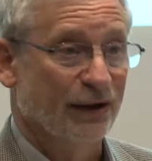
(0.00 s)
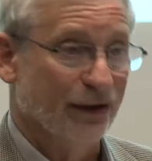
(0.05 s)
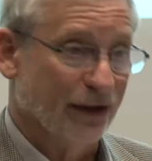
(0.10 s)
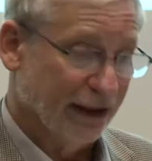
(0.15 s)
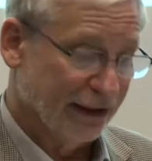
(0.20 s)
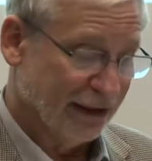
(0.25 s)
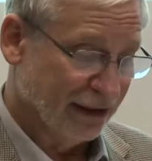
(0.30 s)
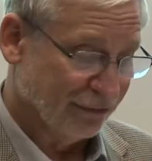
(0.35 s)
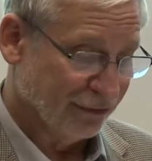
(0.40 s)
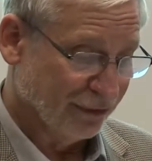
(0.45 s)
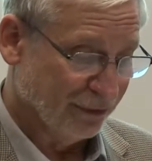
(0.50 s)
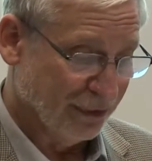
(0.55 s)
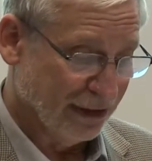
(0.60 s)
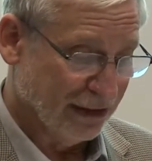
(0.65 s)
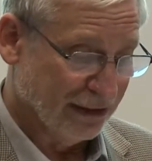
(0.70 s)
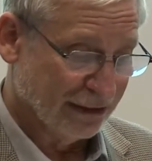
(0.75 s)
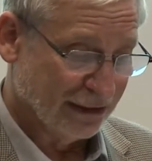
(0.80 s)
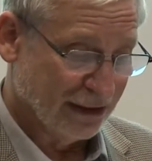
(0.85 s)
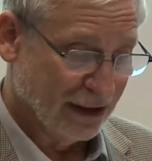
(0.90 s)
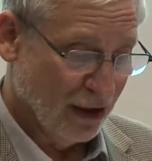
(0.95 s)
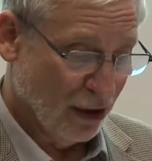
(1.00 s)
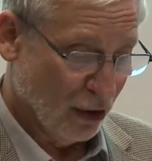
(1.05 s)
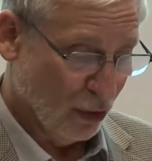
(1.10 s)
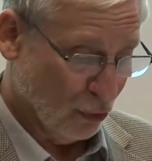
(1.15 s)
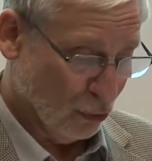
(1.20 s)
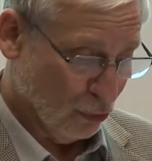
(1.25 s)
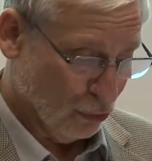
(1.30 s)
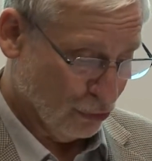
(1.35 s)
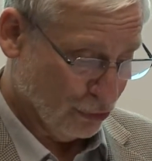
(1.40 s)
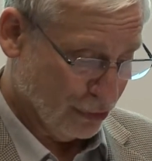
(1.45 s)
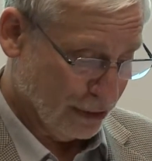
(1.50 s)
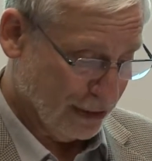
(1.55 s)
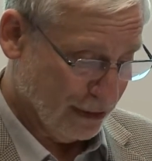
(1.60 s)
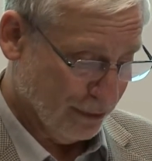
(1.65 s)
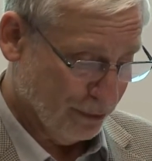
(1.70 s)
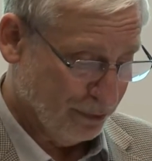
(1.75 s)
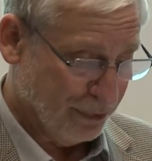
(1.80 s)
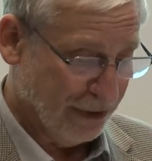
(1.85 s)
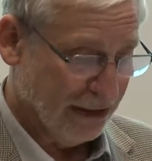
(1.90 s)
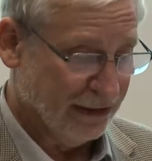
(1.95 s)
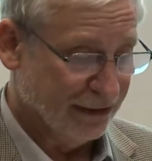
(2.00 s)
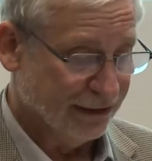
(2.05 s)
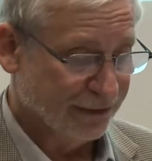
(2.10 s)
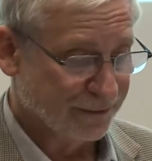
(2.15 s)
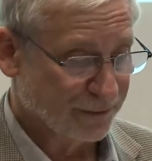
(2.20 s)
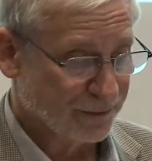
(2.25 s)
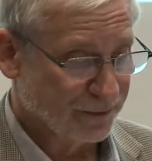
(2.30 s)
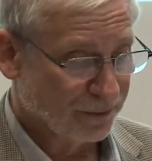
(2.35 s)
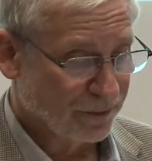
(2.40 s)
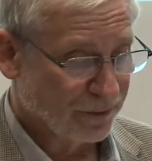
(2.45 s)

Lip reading: 900 million or $1 billion.